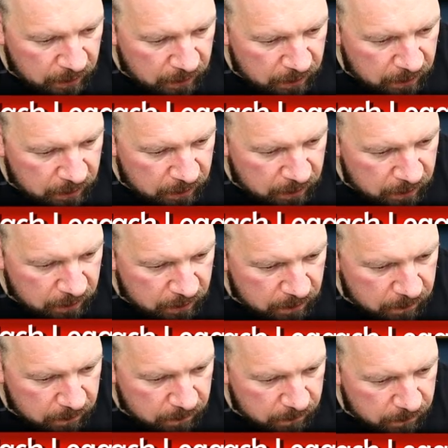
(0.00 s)

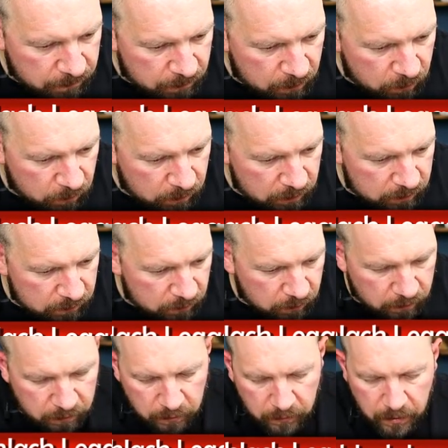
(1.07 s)
Um, what else have I
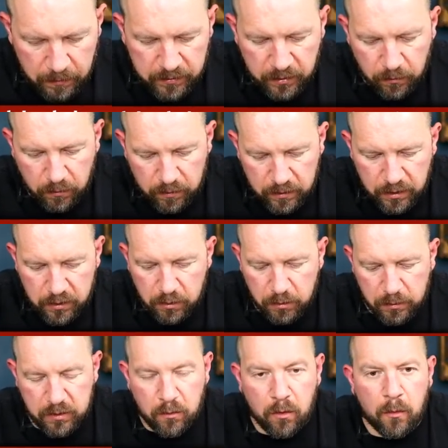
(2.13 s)
got? That was the one. I knew there
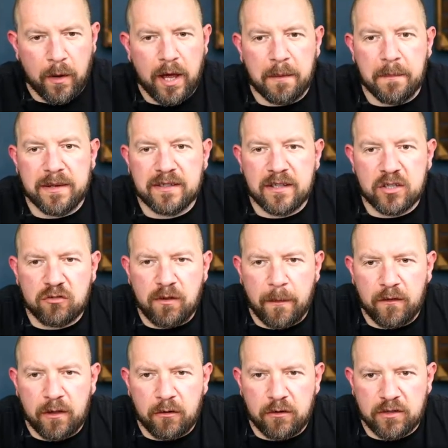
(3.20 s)
was one way I'd missed the
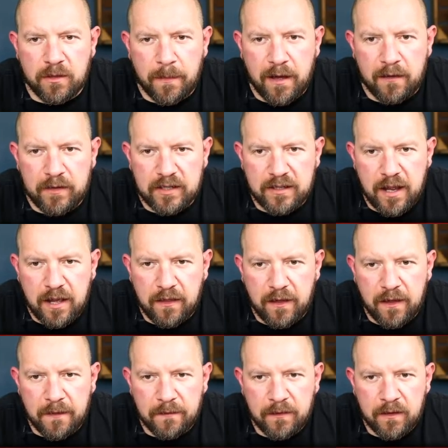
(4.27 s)
strap across the back of his neck
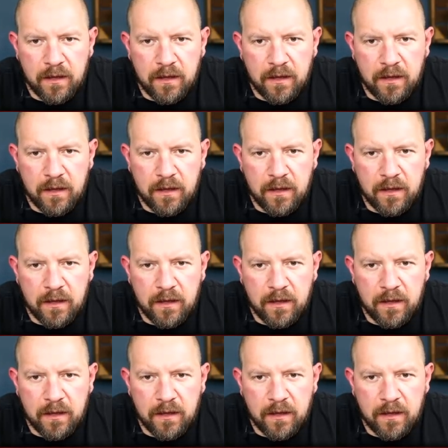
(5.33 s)
there.